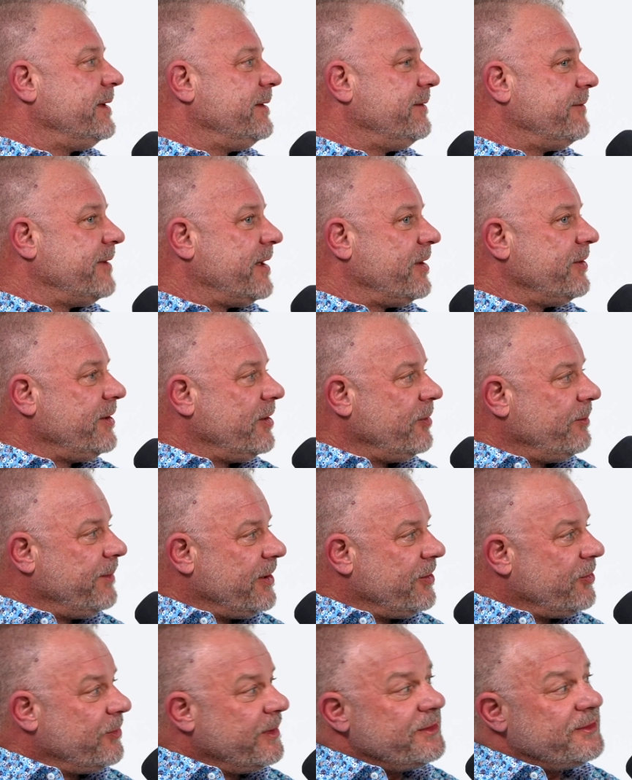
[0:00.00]
found out
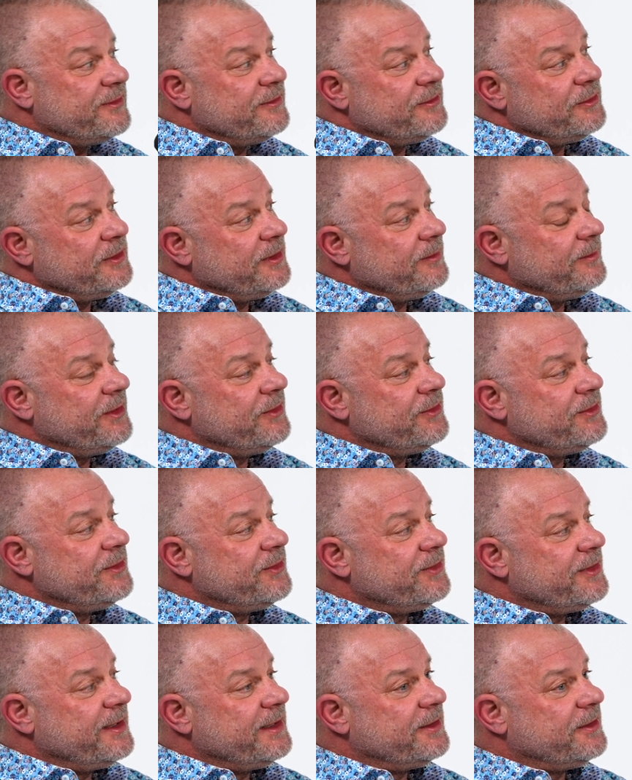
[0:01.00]
better ways of doing
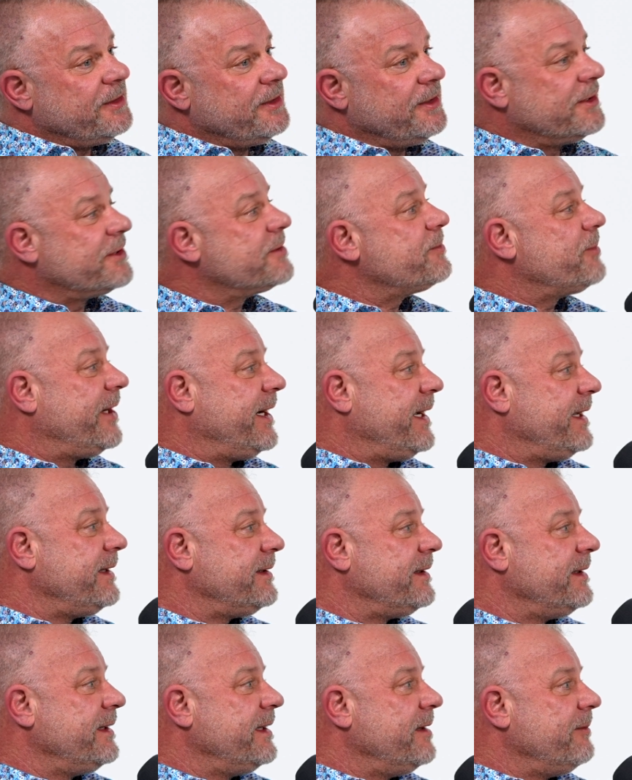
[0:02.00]
business, like the Herc brand
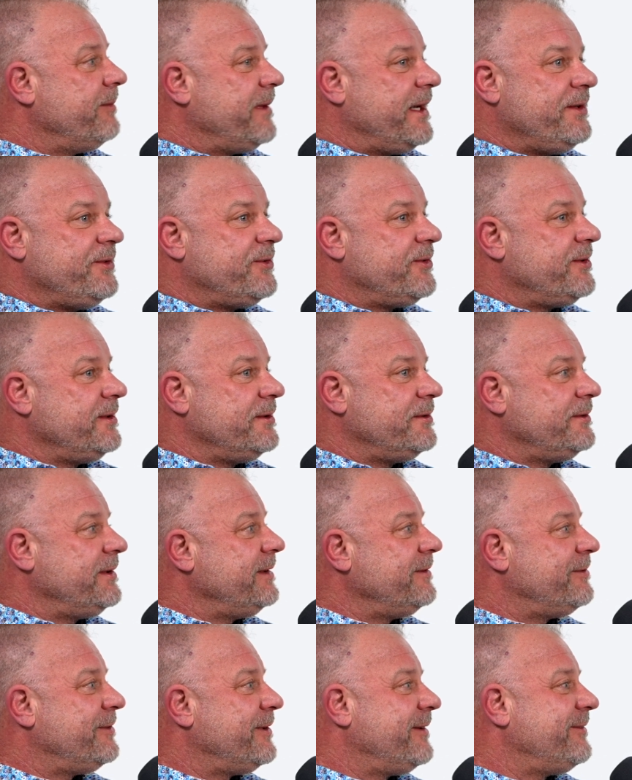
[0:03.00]
pays
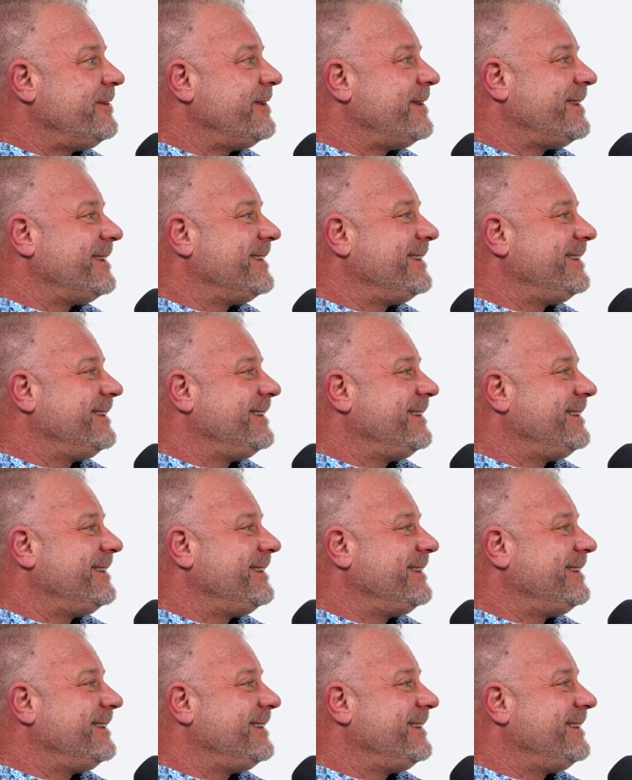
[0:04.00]
COD for everything.